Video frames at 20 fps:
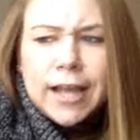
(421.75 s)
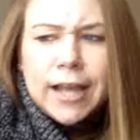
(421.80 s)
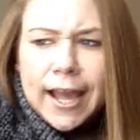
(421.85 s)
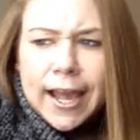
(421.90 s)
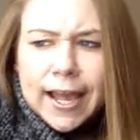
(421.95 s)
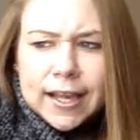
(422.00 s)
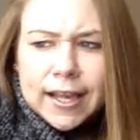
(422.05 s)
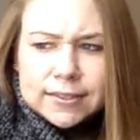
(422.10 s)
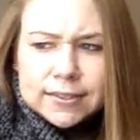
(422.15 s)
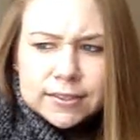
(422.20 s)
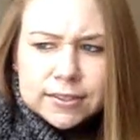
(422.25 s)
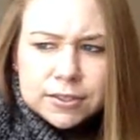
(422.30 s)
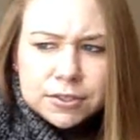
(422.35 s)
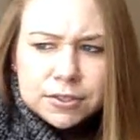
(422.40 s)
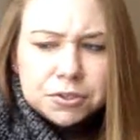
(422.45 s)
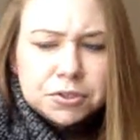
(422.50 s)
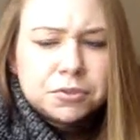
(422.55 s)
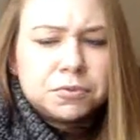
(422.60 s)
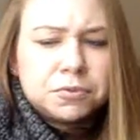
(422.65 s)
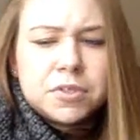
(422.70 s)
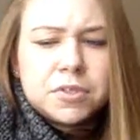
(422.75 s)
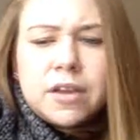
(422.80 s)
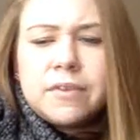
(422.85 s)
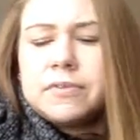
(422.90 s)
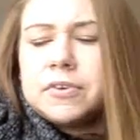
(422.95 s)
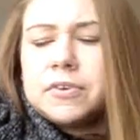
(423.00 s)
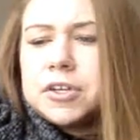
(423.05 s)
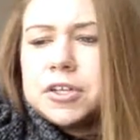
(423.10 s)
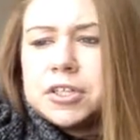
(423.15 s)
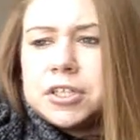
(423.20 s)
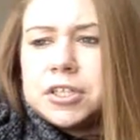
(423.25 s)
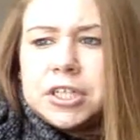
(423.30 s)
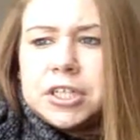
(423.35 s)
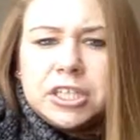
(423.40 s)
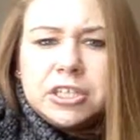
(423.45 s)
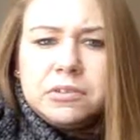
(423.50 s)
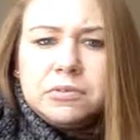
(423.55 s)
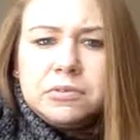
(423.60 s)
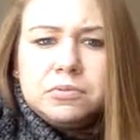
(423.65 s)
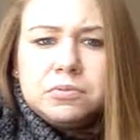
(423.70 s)
tasks or whatever
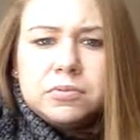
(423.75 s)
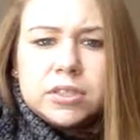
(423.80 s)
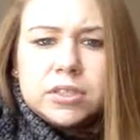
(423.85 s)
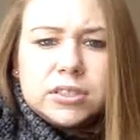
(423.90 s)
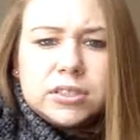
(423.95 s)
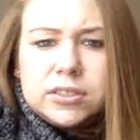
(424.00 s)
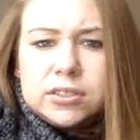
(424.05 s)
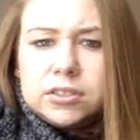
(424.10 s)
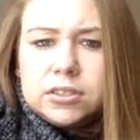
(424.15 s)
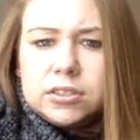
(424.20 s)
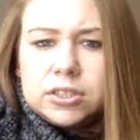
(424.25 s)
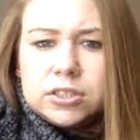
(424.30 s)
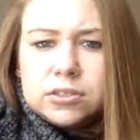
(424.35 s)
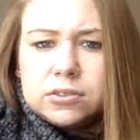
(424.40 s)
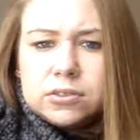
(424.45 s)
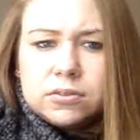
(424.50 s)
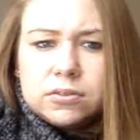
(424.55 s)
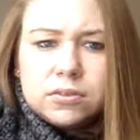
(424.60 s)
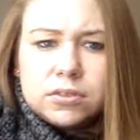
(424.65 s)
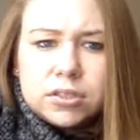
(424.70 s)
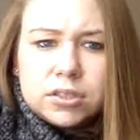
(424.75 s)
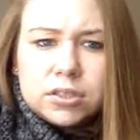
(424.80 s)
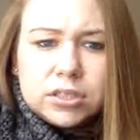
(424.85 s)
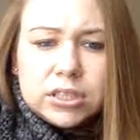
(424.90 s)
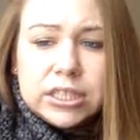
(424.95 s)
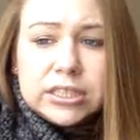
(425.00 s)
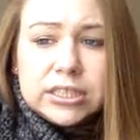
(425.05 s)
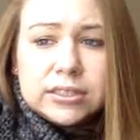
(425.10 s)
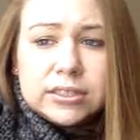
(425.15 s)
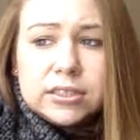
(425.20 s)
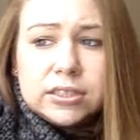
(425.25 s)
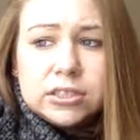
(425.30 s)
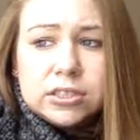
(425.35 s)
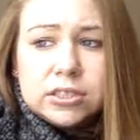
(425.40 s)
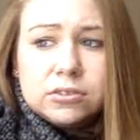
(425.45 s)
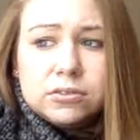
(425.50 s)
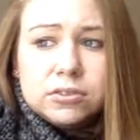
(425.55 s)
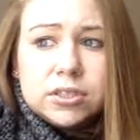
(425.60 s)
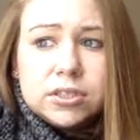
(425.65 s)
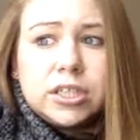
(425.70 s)
he wants to do or needs to
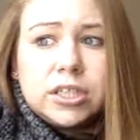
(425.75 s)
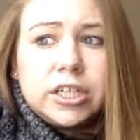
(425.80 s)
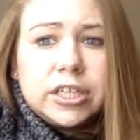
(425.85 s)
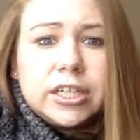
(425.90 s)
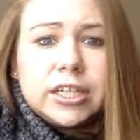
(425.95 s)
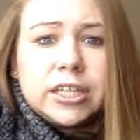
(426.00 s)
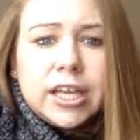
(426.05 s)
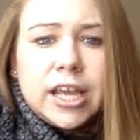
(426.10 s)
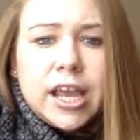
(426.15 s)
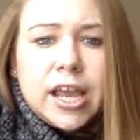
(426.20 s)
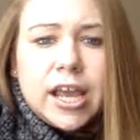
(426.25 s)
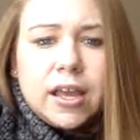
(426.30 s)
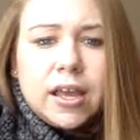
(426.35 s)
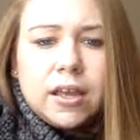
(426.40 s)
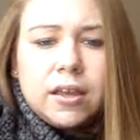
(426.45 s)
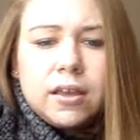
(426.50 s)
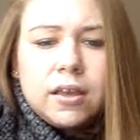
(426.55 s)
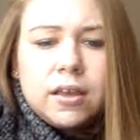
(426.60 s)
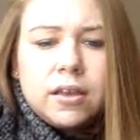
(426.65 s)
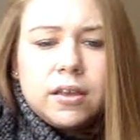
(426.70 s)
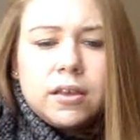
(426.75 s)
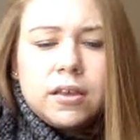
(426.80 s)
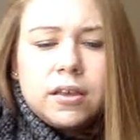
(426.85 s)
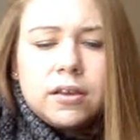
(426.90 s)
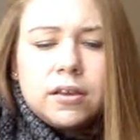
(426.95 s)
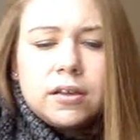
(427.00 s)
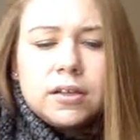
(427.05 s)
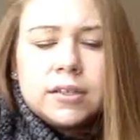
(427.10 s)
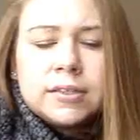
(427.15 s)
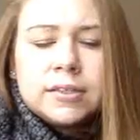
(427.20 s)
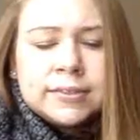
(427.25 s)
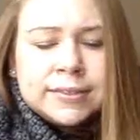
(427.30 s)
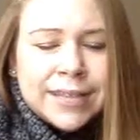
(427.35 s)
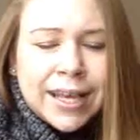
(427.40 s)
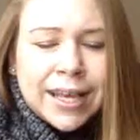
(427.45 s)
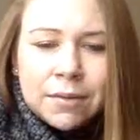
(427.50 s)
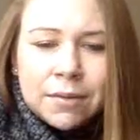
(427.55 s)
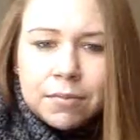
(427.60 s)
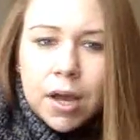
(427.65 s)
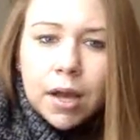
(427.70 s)
do during the day,
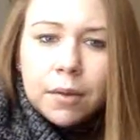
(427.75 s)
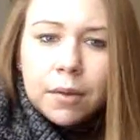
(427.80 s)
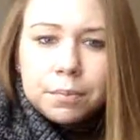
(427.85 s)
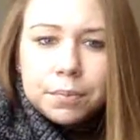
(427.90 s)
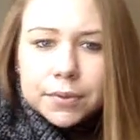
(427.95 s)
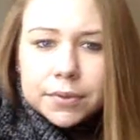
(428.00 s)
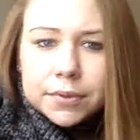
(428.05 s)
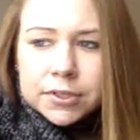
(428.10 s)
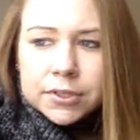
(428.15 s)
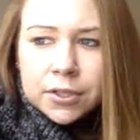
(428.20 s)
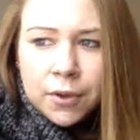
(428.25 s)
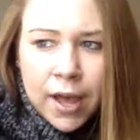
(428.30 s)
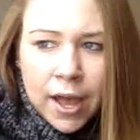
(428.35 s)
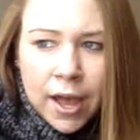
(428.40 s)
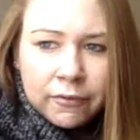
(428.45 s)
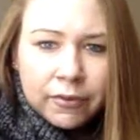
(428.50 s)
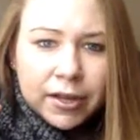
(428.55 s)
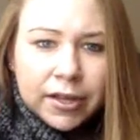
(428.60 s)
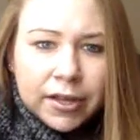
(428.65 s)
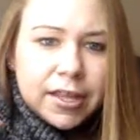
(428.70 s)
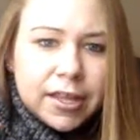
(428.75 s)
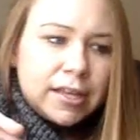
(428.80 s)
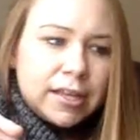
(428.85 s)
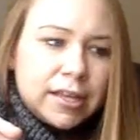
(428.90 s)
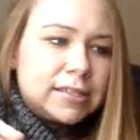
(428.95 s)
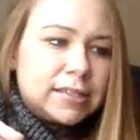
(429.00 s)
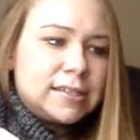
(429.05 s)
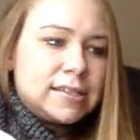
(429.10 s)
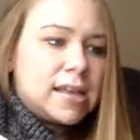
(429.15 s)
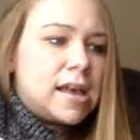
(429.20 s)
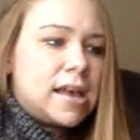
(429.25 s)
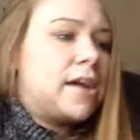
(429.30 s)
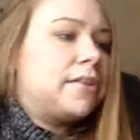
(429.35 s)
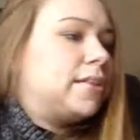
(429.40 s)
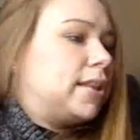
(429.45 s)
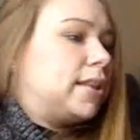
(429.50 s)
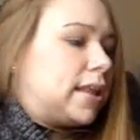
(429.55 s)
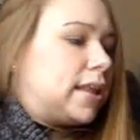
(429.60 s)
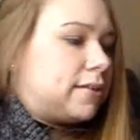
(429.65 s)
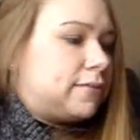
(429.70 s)
set him up so everything is set
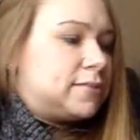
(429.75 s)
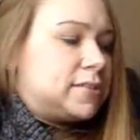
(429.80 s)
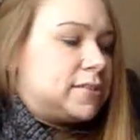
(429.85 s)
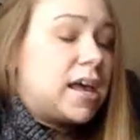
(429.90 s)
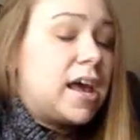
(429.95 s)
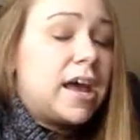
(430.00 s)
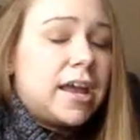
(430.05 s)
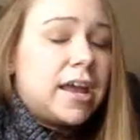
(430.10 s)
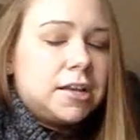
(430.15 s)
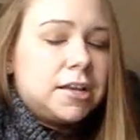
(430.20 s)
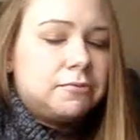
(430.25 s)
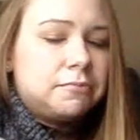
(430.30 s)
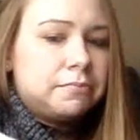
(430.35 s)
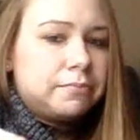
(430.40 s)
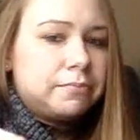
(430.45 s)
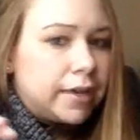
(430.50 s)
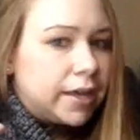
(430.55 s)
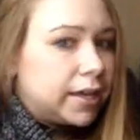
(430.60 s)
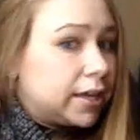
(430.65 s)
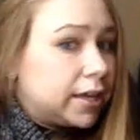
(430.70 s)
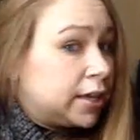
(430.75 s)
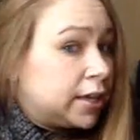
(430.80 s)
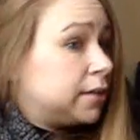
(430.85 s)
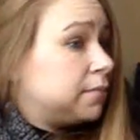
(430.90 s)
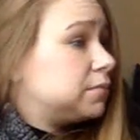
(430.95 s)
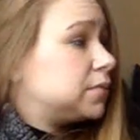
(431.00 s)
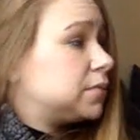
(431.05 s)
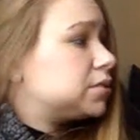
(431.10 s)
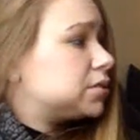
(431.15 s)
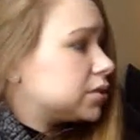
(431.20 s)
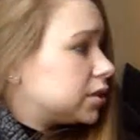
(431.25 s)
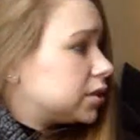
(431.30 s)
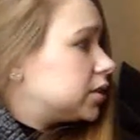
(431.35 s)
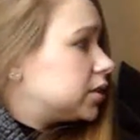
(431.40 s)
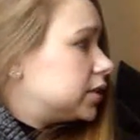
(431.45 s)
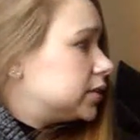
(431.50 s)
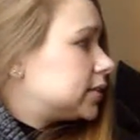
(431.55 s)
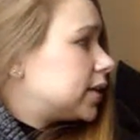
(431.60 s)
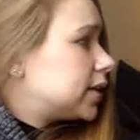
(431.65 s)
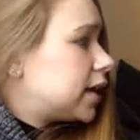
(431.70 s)
on the left side, making him to
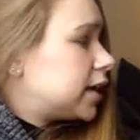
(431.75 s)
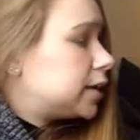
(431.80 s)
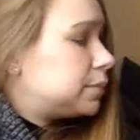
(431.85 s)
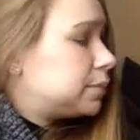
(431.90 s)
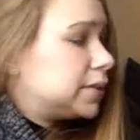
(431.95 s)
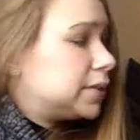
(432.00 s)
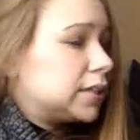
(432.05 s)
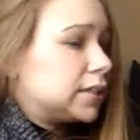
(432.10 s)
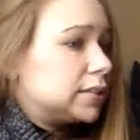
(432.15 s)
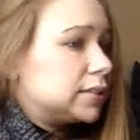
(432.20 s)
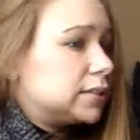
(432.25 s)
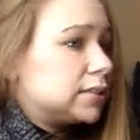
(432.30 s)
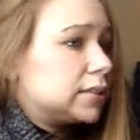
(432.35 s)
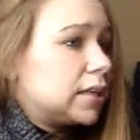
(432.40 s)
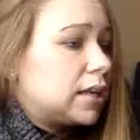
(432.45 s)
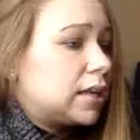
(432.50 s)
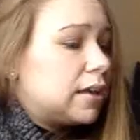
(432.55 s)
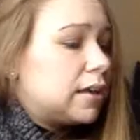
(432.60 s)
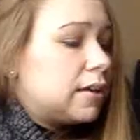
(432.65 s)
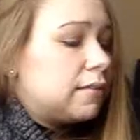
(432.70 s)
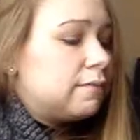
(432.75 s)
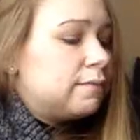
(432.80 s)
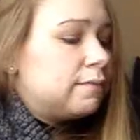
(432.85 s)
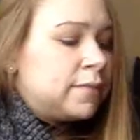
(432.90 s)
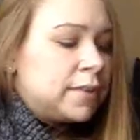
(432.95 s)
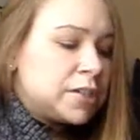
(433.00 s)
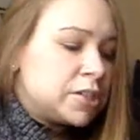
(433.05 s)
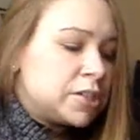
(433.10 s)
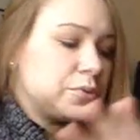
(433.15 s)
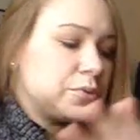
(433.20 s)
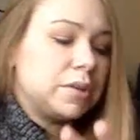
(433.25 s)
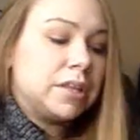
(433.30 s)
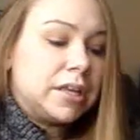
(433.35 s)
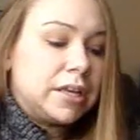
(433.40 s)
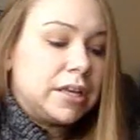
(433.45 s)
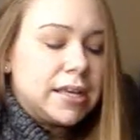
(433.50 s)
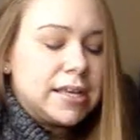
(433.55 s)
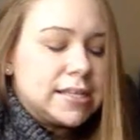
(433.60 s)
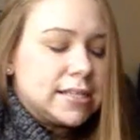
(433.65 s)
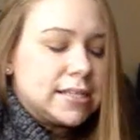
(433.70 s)
turn his head, because
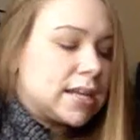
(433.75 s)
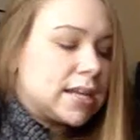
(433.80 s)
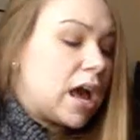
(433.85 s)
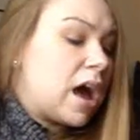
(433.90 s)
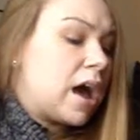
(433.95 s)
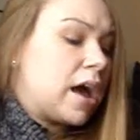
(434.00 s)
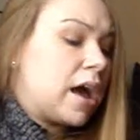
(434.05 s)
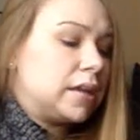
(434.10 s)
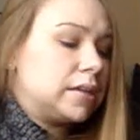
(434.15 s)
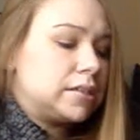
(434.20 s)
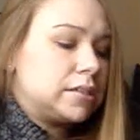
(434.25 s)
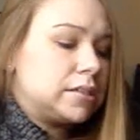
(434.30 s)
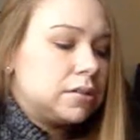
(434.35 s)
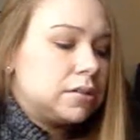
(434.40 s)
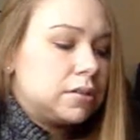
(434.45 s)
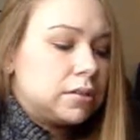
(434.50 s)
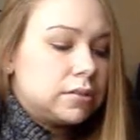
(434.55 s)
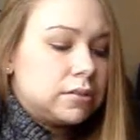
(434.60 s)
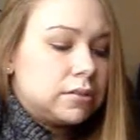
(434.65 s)
visually he's not